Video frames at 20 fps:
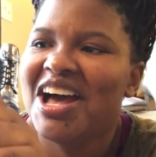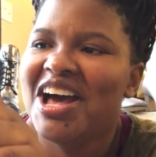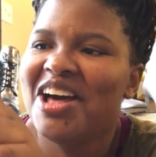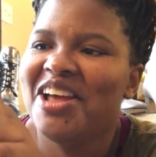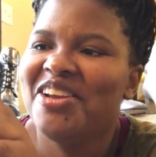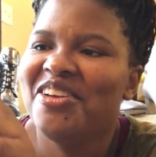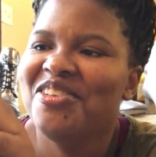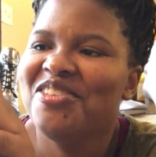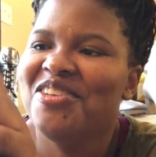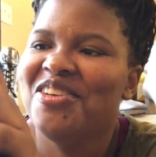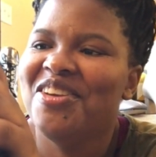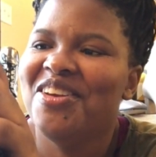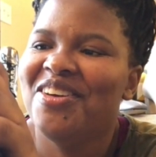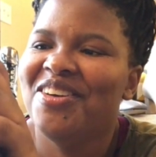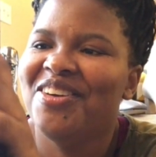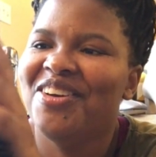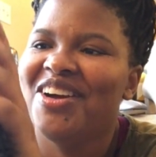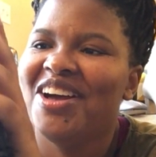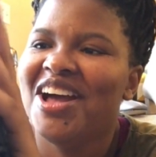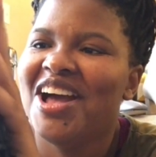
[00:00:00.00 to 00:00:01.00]
I don't
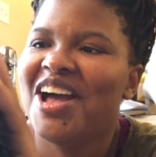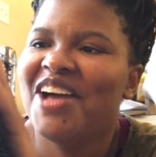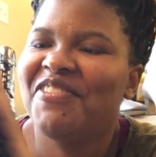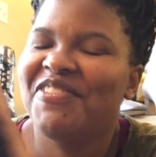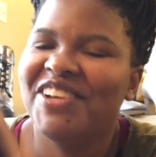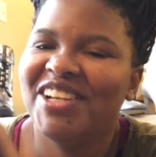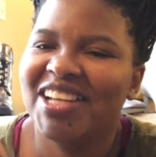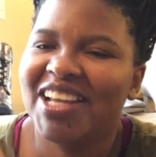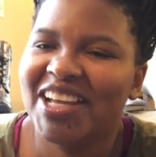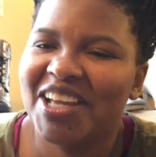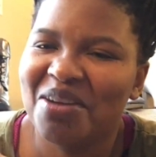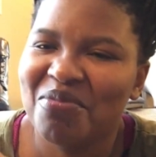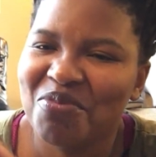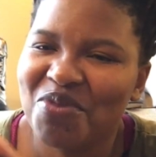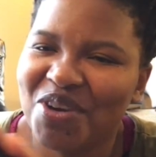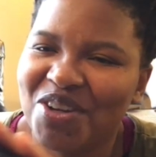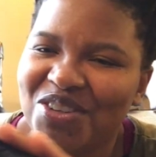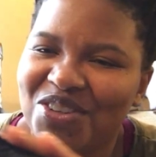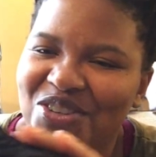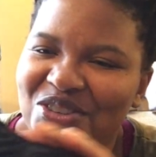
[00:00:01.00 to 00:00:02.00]
know. I feel like I'm
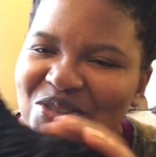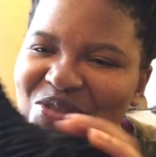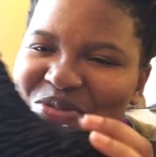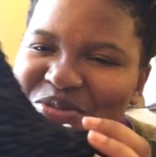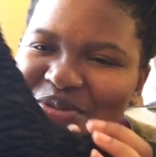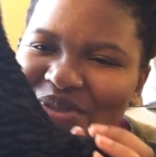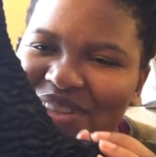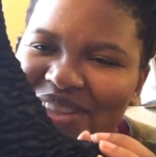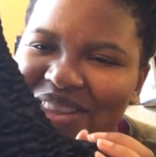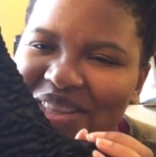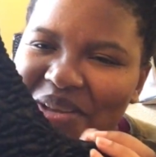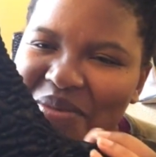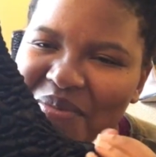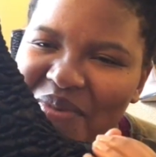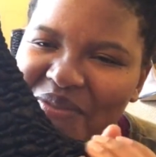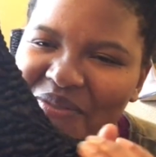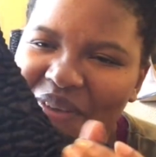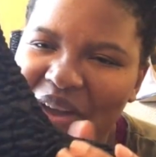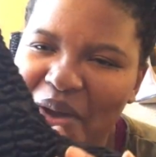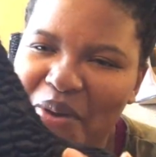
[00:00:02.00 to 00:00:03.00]
going to ruin them
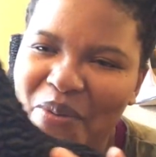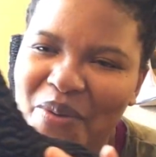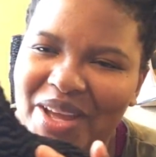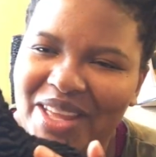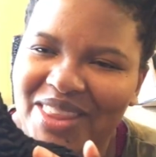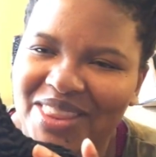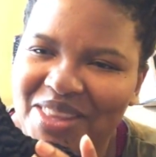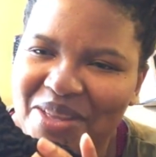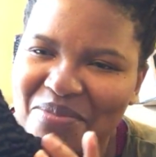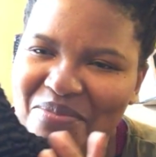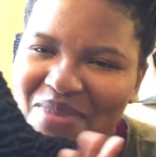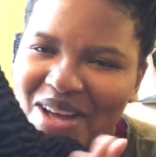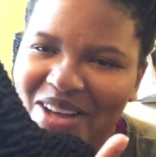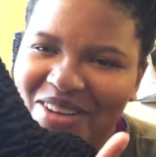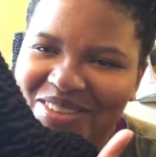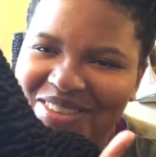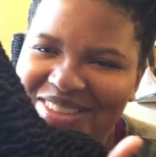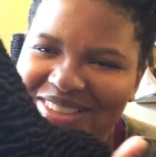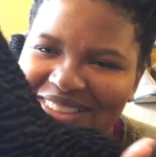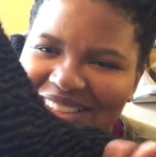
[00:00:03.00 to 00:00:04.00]
if I wear them
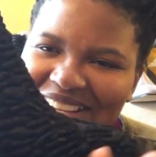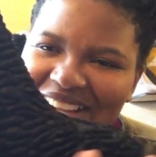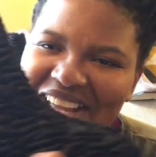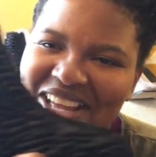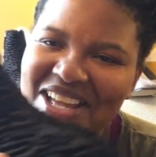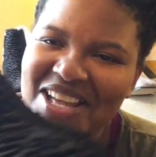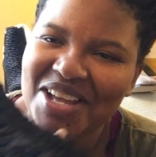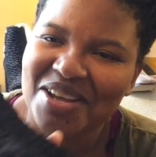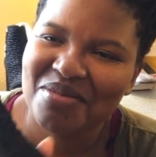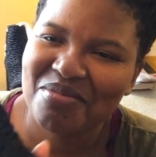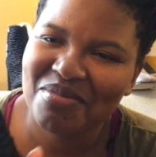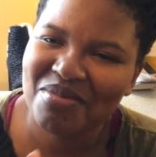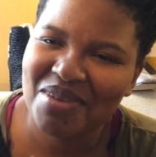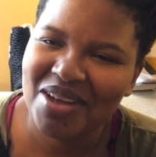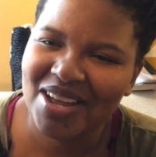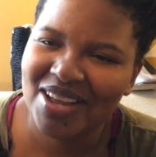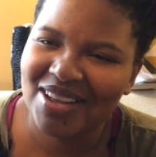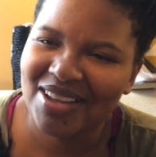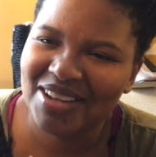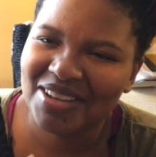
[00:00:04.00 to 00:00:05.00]

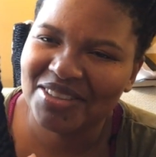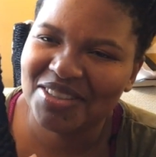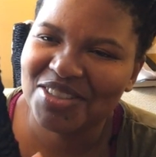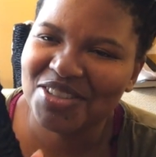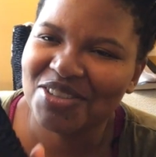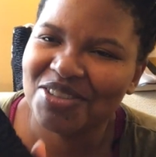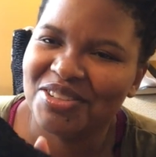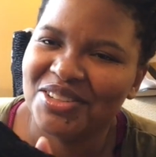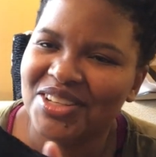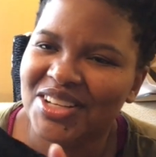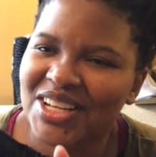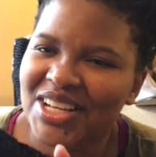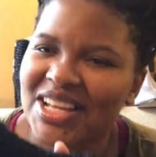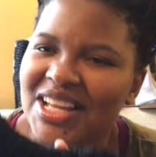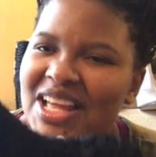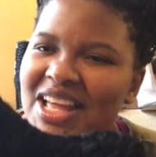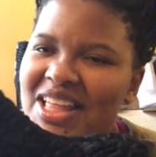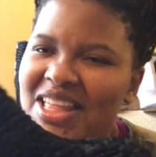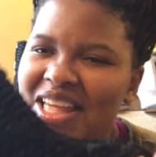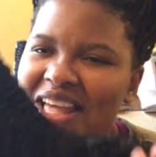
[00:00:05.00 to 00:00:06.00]
out. Uh, so
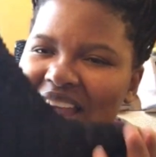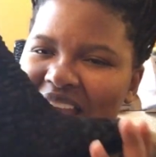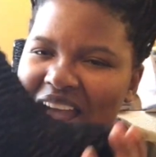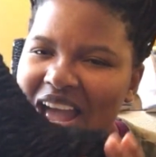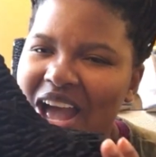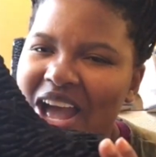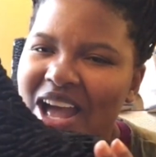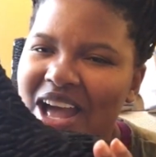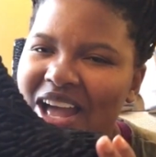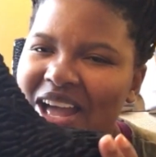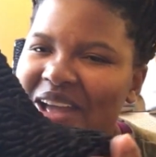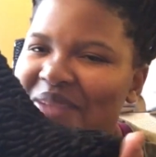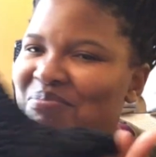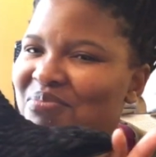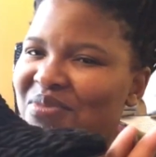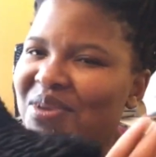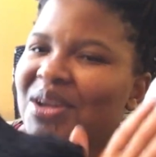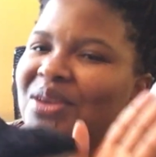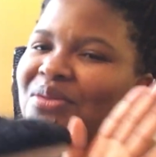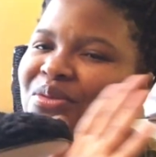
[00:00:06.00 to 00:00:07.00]

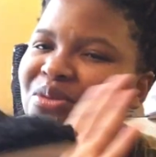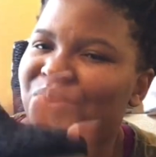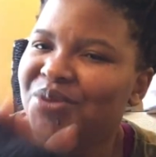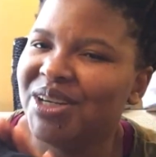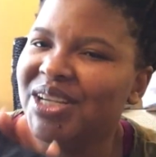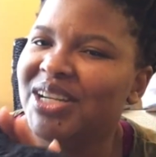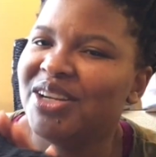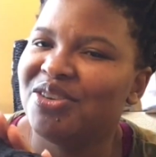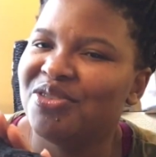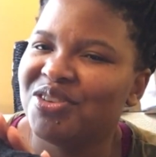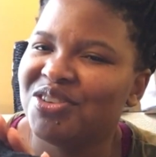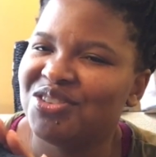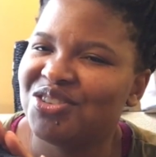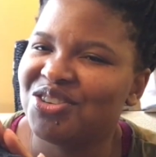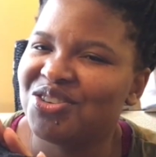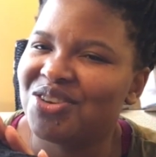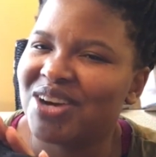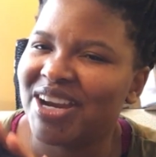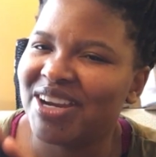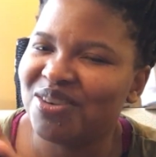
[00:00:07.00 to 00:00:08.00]
I'm really going to
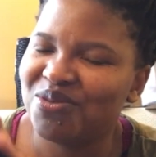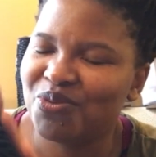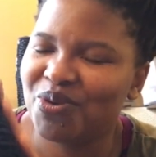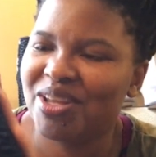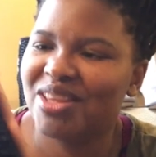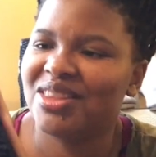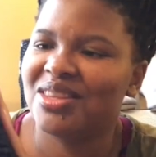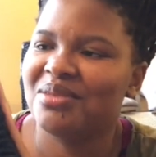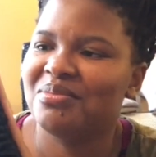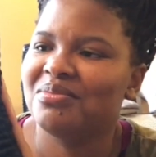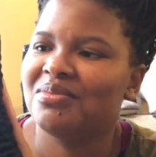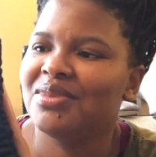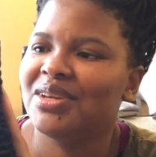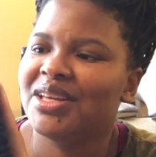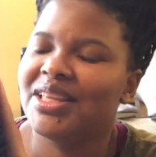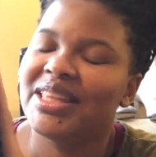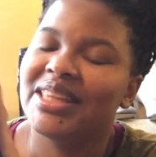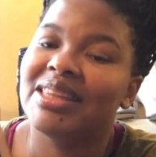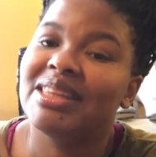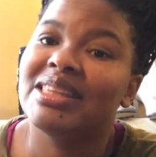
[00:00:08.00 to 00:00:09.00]
try and wear them
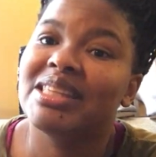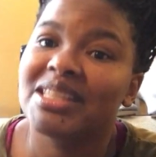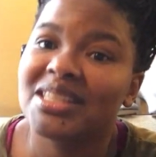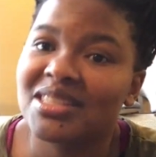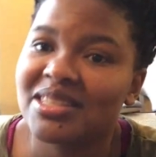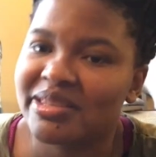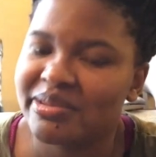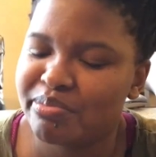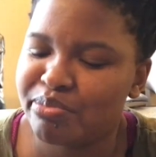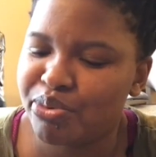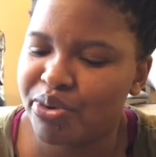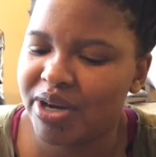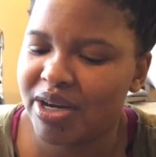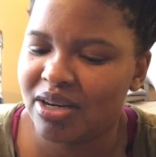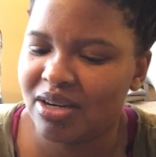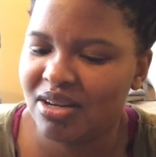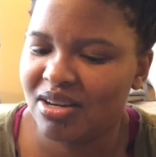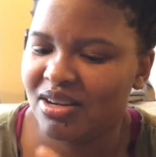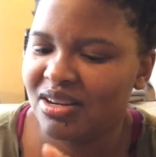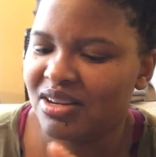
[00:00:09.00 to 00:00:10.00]
this spring.